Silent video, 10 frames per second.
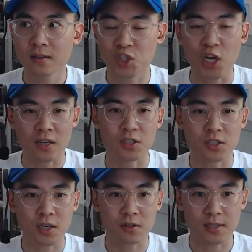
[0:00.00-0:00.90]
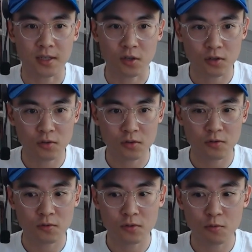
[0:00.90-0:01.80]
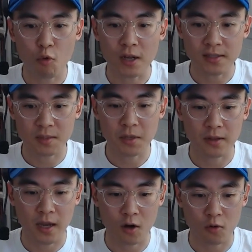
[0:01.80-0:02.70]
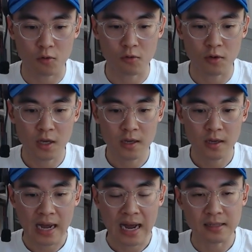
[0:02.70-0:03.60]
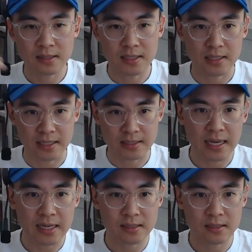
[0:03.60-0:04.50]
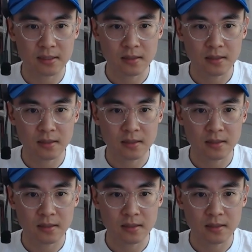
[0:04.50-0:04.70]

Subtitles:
challenge there. It's like you want someone there who has this like taste,